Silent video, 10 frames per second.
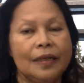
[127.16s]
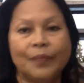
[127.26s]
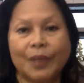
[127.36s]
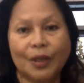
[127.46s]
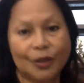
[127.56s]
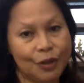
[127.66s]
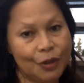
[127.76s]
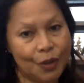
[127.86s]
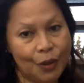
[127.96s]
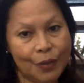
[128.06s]
Because,
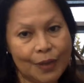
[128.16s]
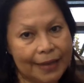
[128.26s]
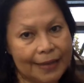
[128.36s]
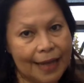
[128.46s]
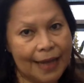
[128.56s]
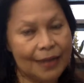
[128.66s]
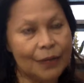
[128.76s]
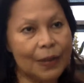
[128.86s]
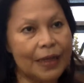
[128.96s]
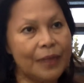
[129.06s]
you know, like I
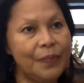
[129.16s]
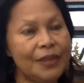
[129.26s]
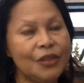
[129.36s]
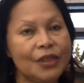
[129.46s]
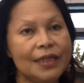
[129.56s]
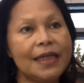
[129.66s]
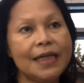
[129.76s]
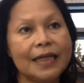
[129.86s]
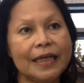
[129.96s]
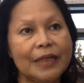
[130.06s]
already mentioned
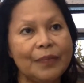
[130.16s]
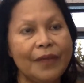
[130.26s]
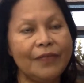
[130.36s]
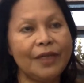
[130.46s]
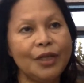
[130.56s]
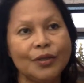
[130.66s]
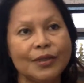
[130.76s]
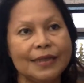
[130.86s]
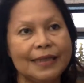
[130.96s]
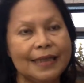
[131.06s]
earlier in my
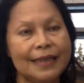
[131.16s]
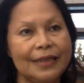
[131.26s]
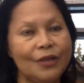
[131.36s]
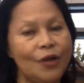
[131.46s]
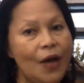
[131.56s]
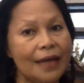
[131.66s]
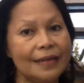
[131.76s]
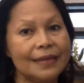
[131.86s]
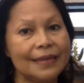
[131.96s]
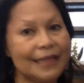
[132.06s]
videos that, you know,
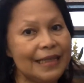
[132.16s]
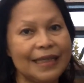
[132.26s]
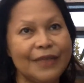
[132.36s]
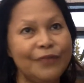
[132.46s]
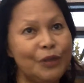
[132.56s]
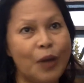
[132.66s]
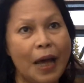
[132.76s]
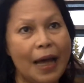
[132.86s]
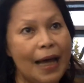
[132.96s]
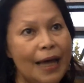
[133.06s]
even though
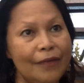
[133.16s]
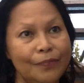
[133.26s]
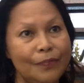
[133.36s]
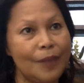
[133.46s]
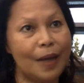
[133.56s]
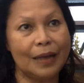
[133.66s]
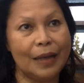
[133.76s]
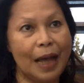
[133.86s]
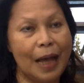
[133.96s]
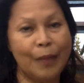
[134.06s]

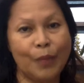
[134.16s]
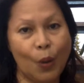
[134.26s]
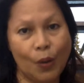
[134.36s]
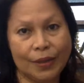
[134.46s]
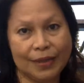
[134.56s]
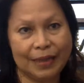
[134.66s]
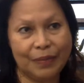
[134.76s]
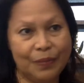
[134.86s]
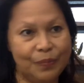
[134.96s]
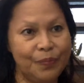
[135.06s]
I'm older
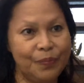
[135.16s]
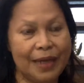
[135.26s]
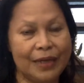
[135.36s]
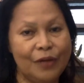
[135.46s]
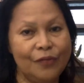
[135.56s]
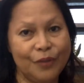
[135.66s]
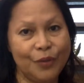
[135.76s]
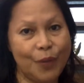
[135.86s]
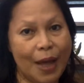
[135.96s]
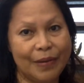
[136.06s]
than many of
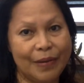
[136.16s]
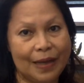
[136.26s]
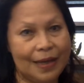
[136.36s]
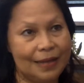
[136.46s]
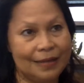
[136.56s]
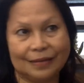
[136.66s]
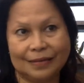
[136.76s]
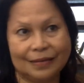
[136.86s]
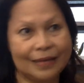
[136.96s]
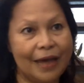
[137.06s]
you, I
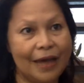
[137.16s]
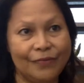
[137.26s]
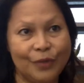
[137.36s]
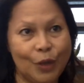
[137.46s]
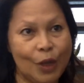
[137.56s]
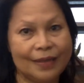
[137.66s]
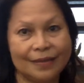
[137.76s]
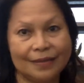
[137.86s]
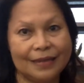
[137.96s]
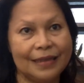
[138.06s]
have
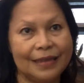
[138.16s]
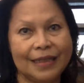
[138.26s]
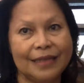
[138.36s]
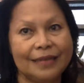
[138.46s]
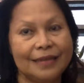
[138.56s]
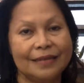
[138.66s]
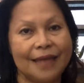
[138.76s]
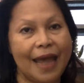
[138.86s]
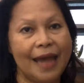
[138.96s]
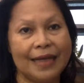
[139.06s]
not learned
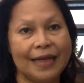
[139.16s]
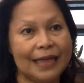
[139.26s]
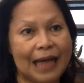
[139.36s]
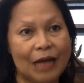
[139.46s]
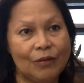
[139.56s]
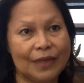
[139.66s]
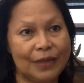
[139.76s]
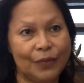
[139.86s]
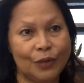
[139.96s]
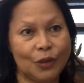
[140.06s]
any
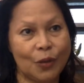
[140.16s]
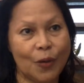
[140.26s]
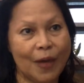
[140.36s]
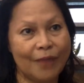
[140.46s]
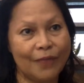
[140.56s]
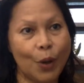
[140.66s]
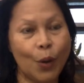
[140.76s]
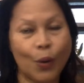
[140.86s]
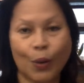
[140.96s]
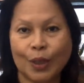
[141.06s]
accounting whatsoever
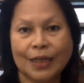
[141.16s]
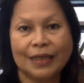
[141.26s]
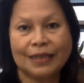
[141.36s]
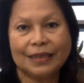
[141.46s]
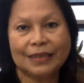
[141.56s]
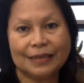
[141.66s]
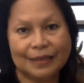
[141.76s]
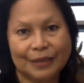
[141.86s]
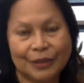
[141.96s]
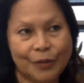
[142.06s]
or
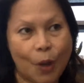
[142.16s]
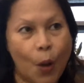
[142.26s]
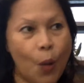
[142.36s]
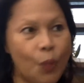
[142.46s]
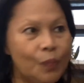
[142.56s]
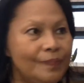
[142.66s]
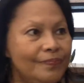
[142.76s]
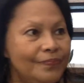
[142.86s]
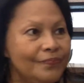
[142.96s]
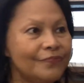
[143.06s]
home.